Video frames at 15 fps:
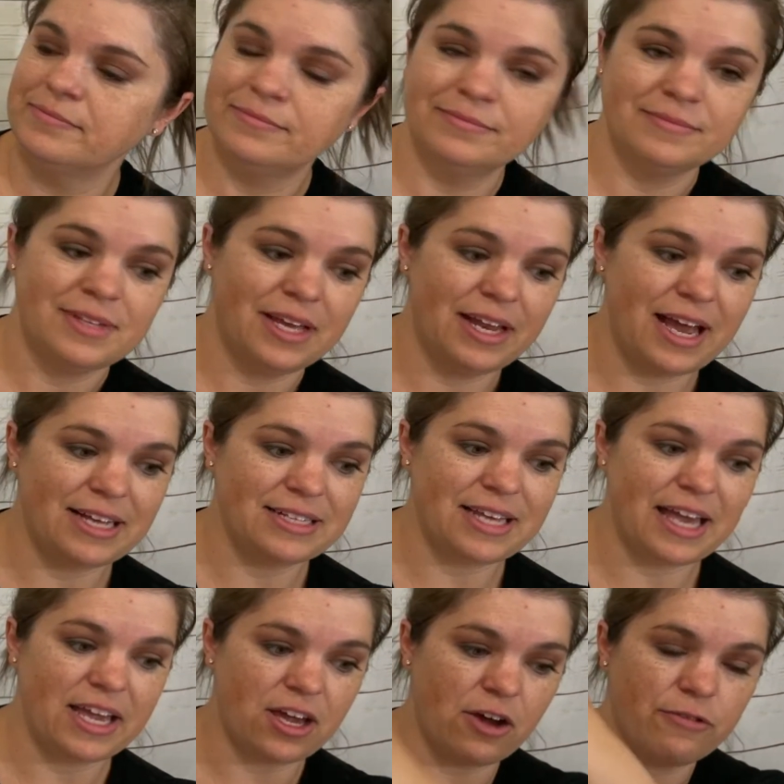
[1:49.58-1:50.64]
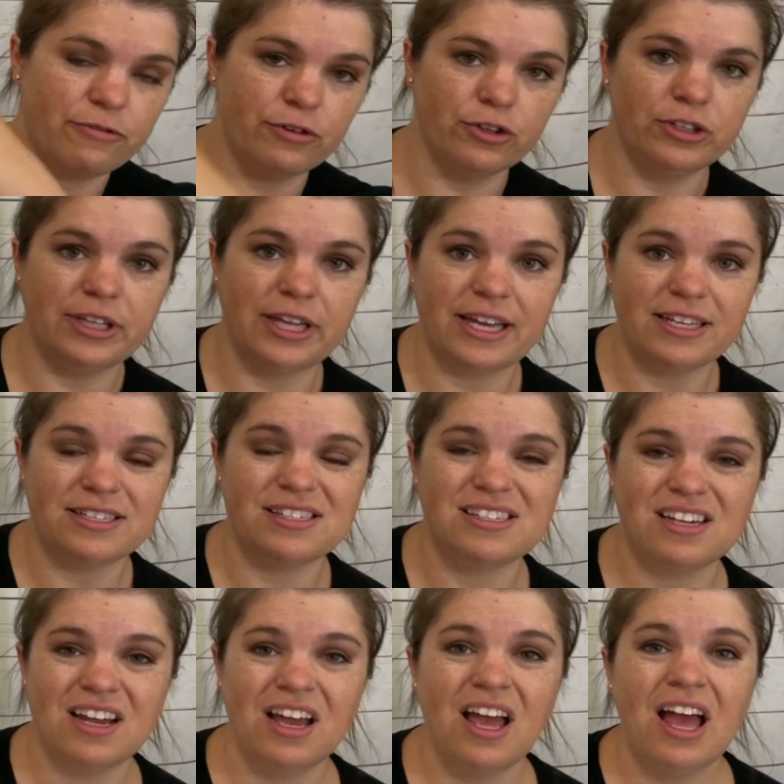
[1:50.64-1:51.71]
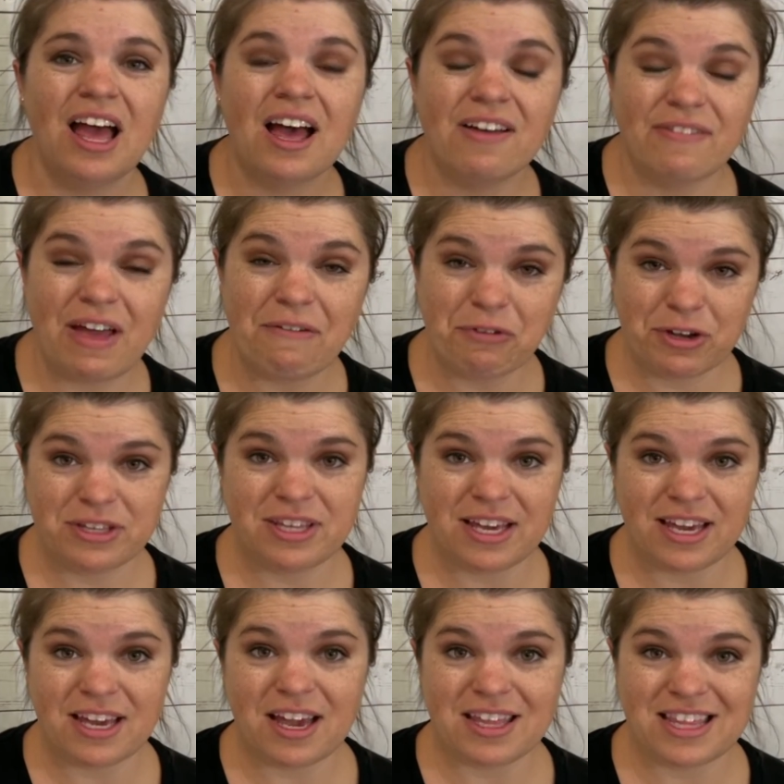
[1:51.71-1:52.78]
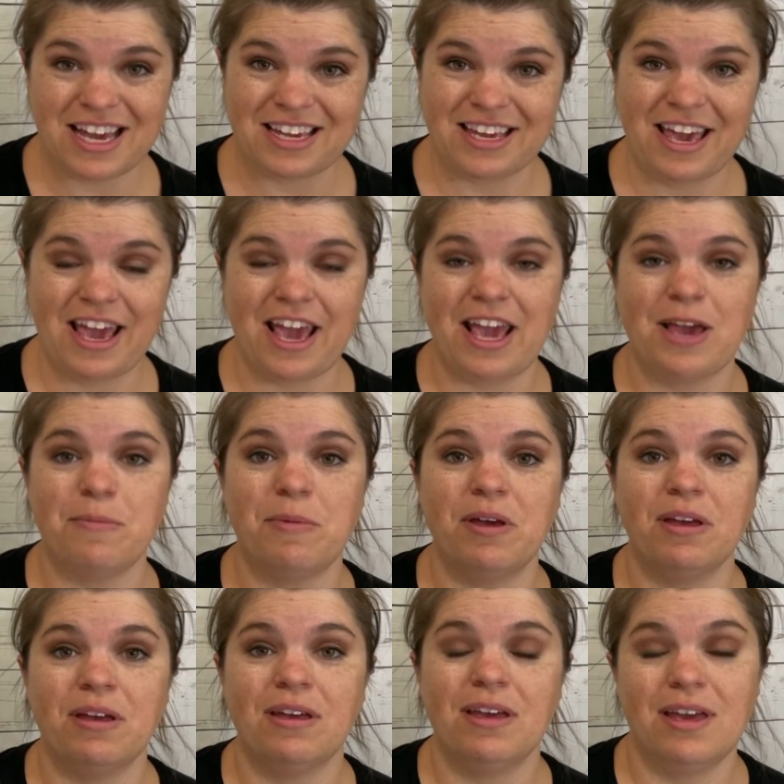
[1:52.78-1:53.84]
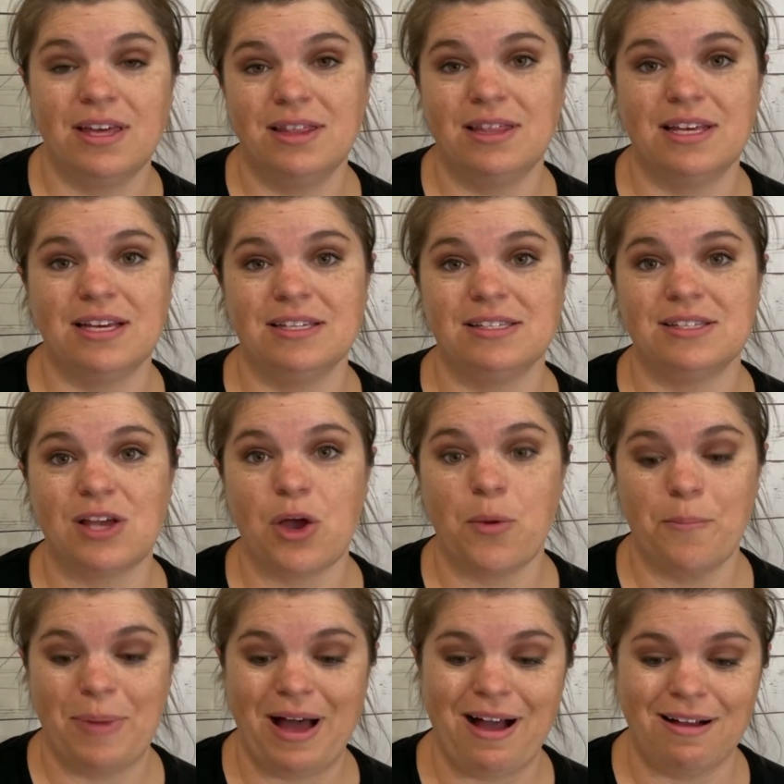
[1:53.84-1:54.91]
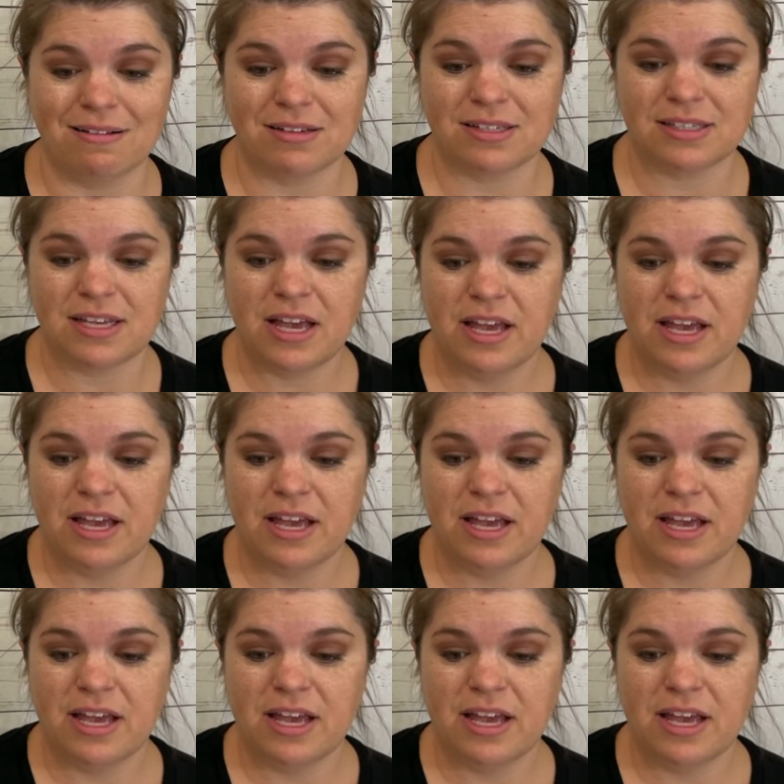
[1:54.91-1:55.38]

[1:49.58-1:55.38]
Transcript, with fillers: it has like a full list of everything that came in this box.